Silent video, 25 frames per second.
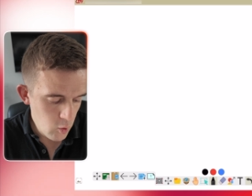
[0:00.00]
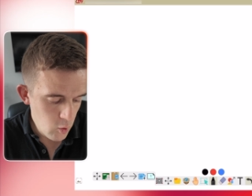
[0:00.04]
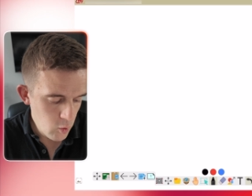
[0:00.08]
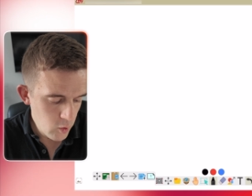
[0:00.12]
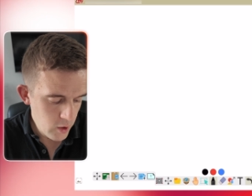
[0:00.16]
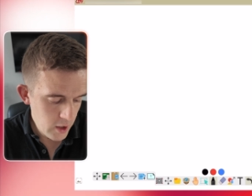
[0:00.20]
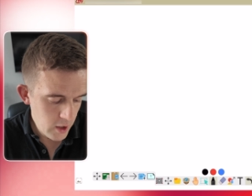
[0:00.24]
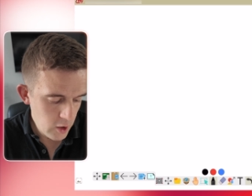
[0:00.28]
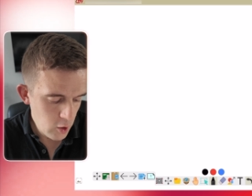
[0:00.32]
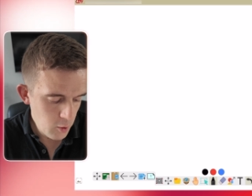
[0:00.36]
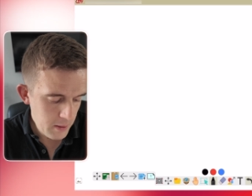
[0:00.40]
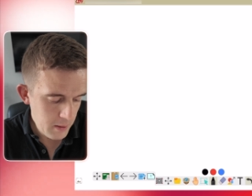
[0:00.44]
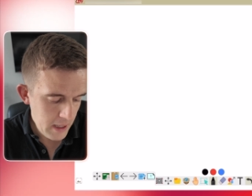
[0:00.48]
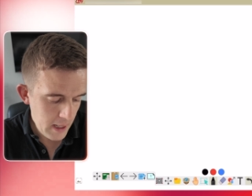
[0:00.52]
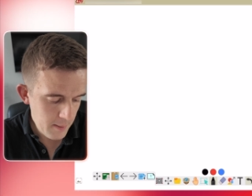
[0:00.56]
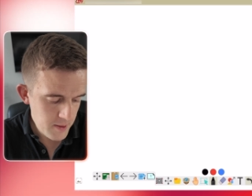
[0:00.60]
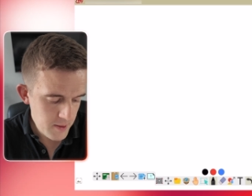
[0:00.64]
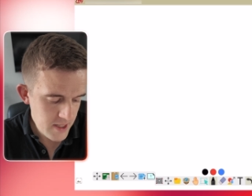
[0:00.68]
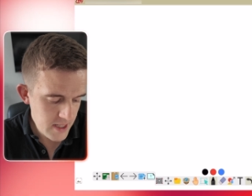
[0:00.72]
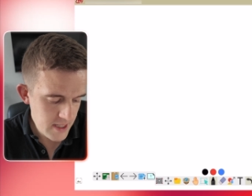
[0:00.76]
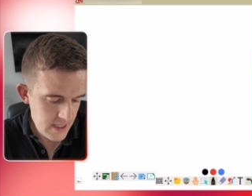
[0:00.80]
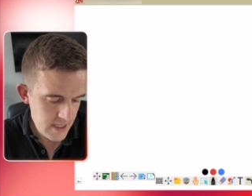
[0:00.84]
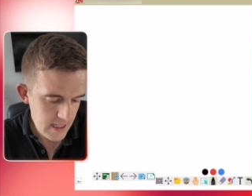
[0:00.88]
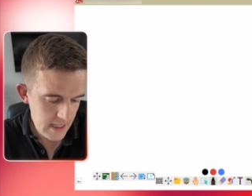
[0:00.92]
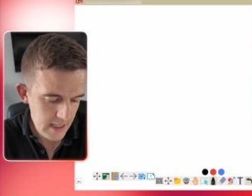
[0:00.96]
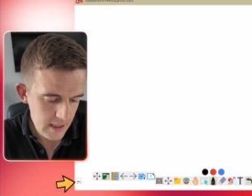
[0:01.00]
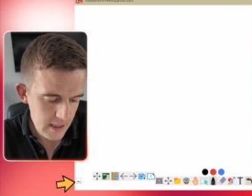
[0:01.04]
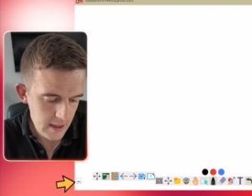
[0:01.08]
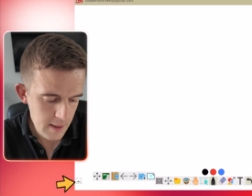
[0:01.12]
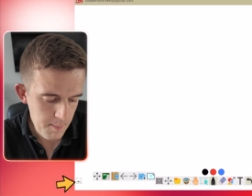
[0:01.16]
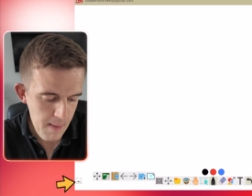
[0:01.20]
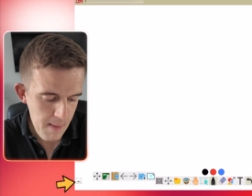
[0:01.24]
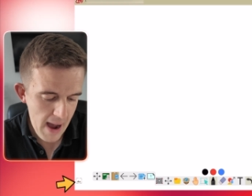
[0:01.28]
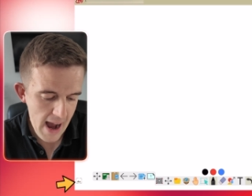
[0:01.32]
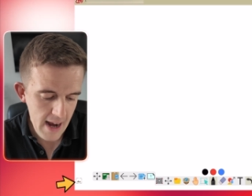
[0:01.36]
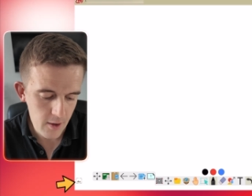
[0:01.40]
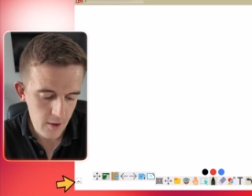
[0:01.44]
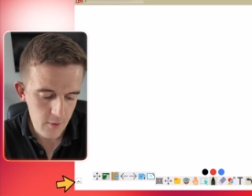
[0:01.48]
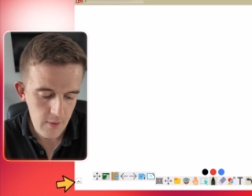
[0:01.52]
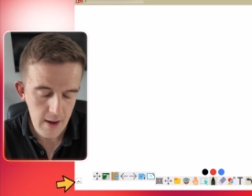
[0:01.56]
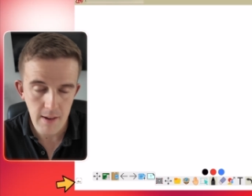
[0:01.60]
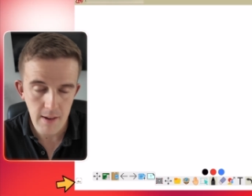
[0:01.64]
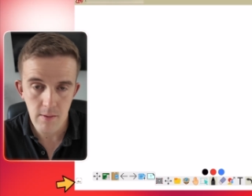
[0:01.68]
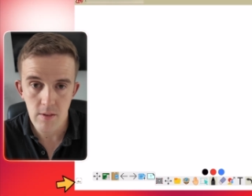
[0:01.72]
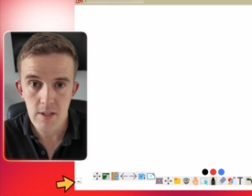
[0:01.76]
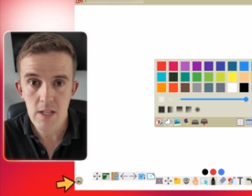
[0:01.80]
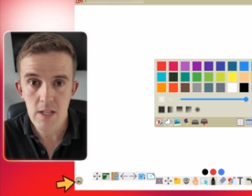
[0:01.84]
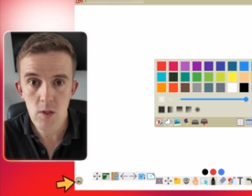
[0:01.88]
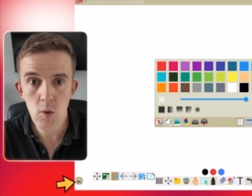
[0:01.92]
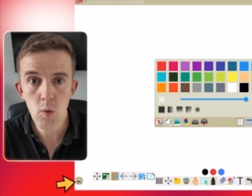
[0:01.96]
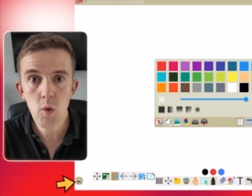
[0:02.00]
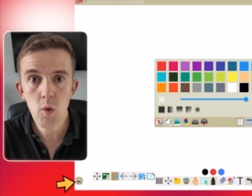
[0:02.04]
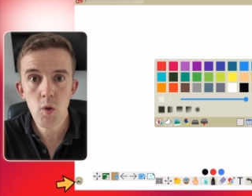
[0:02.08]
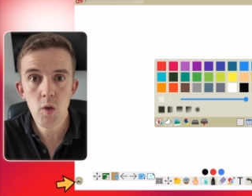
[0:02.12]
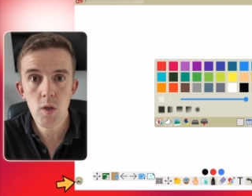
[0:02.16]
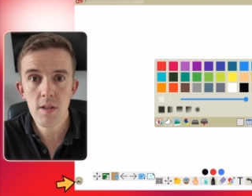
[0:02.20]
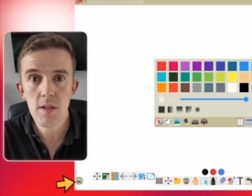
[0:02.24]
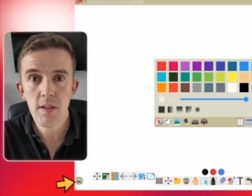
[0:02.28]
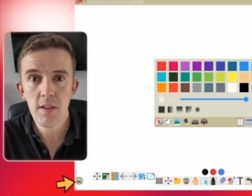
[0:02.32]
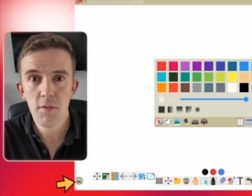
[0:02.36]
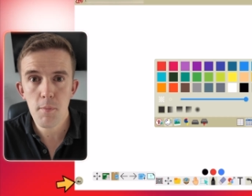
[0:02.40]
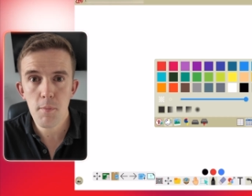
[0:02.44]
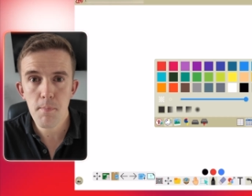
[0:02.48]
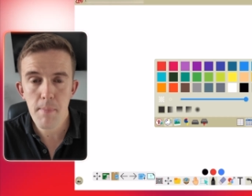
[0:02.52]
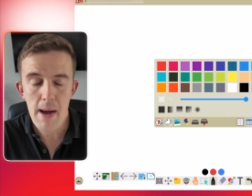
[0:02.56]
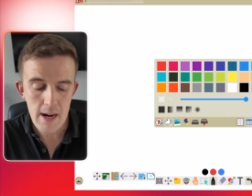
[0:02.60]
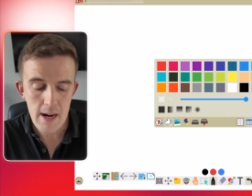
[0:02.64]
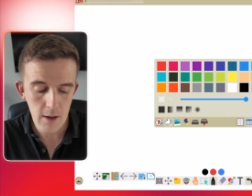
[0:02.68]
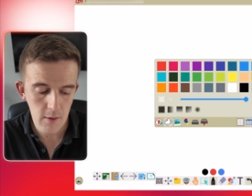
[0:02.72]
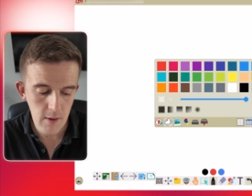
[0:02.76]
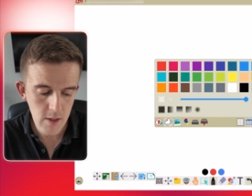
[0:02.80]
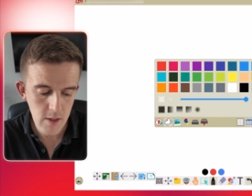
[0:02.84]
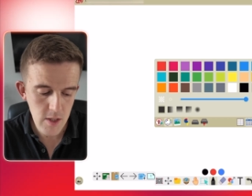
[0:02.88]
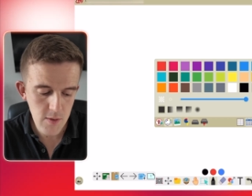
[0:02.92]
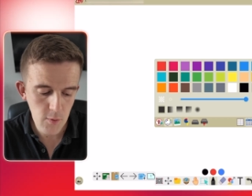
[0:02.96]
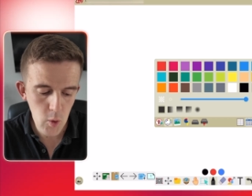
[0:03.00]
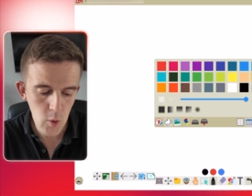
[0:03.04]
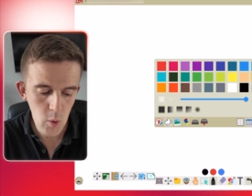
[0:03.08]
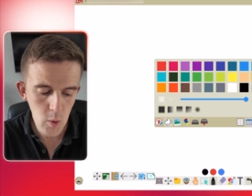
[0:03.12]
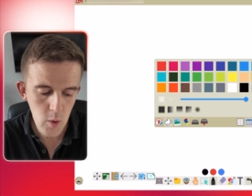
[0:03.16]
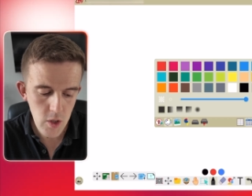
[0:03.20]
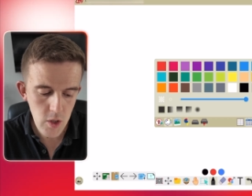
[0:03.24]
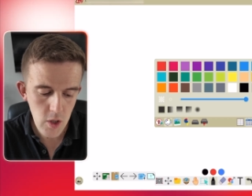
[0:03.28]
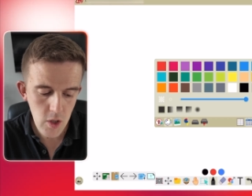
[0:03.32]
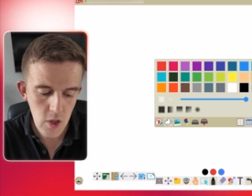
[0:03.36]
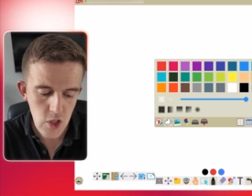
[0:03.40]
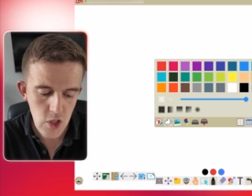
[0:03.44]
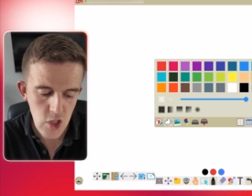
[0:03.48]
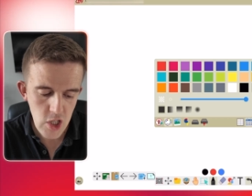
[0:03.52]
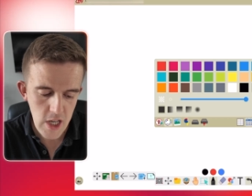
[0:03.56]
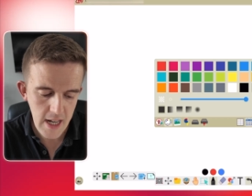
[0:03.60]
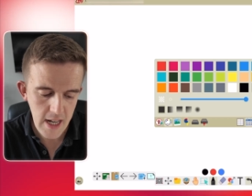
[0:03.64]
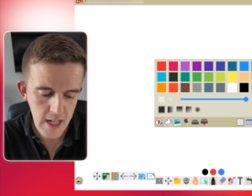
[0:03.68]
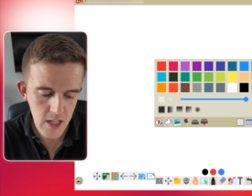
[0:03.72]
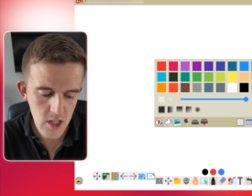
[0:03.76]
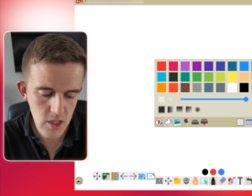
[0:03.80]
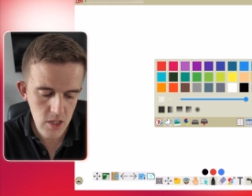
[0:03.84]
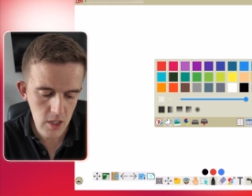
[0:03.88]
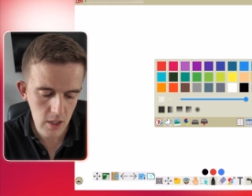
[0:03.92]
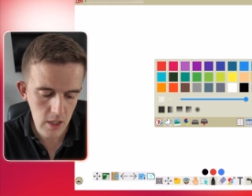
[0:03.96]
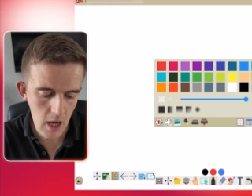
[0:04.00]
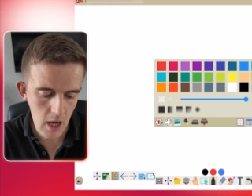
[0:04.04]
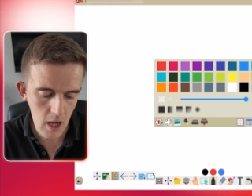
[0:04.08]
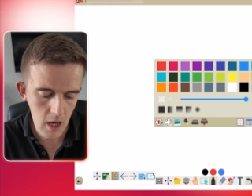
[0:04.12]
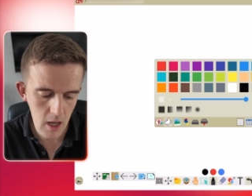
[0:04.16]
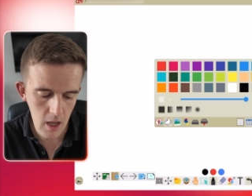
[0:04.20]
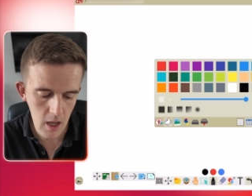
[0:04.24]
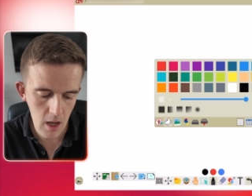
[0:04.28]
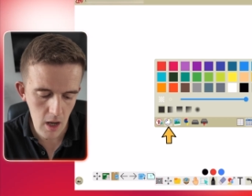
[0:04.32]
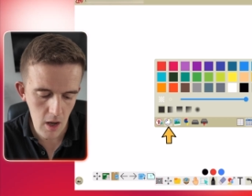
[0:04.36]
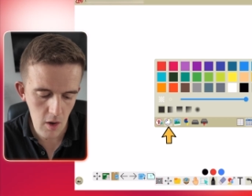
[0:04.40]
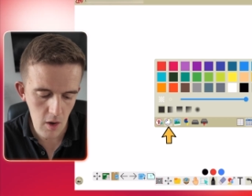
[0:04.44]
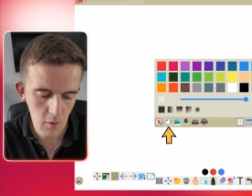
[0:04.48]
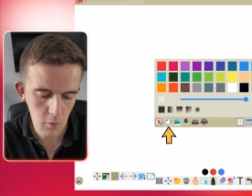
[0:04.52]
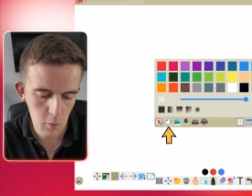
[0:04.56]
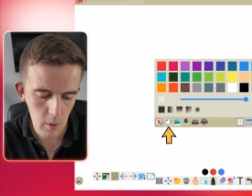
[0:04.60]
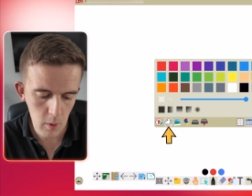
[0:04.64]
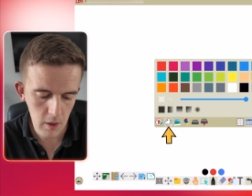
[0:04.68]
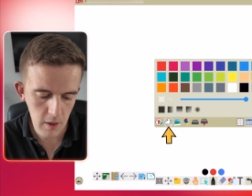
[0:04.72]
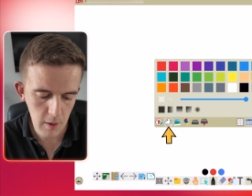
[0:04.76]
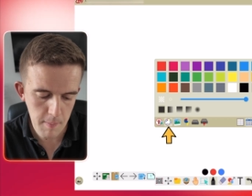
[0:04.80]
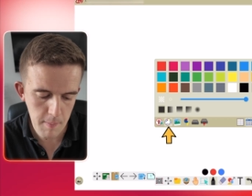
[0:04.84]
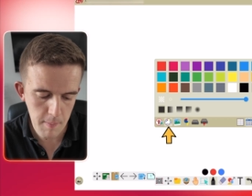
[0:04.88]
corner you'll be able to see the backgrounds. There's all sorts of different backgrounds. Of course you can change the colour of one of